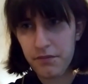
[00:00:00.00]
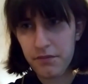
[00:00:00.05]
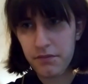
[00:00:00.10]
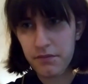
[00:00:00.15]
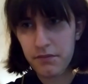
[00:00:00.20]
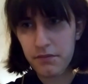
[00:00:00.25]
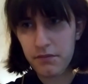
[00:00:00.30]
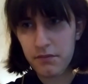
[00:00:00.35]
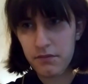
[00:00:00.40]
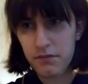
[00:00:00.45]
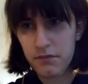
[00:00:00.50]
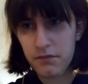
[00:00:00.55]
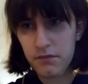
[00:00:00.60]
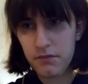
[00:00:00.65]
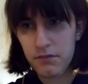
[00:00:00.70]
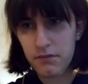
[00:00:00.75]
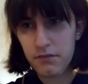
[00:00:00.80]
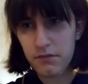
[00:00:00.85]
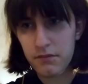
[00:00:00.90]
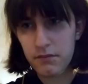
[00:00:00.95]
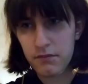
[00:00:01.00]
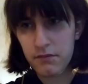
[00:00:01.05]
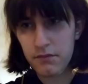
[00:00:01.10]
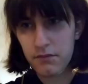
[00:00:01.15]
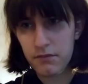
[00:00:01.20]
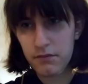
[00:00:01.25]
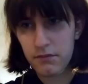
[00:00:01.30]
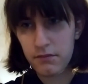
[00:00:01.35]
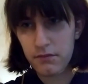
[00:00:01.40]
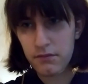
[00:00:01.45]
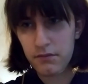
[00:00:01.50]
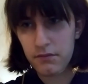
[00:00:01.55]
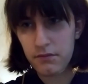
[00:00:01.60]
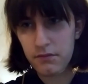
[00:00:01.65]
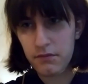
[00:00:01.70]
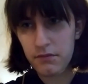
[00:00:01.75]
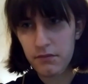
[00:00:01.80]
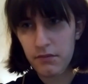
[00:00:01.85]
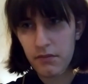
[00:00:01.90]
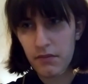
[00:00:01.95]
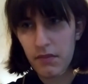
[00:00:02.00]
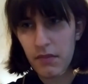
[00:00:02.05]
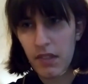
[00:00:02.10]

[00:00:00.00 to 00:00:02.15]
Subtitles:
Nothing is said.